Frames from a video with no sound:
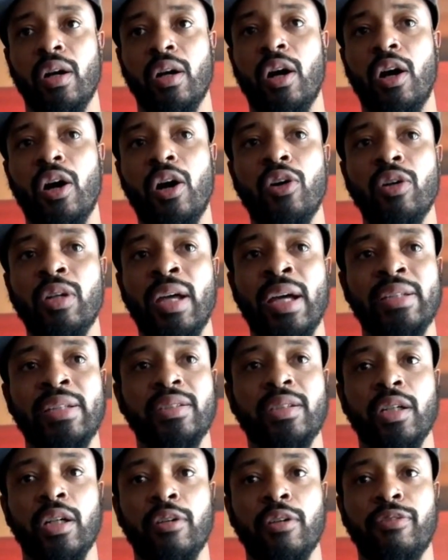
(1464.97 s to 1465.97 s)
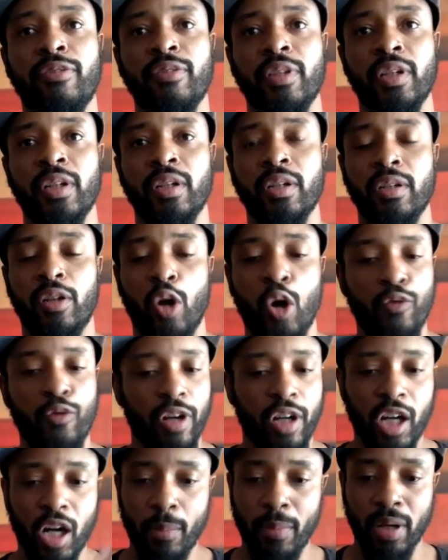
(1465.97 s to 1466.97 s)
all that stuff, the
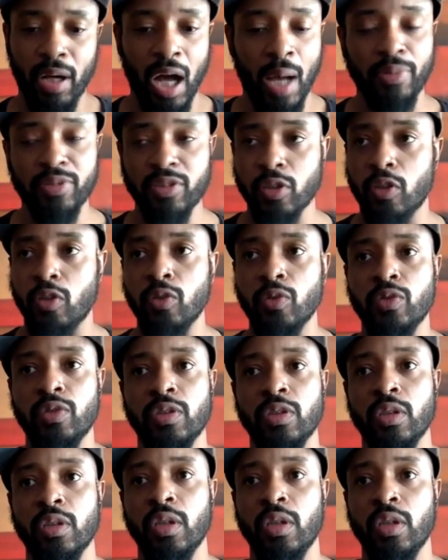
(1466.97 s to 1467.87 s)
overcoming obstacles.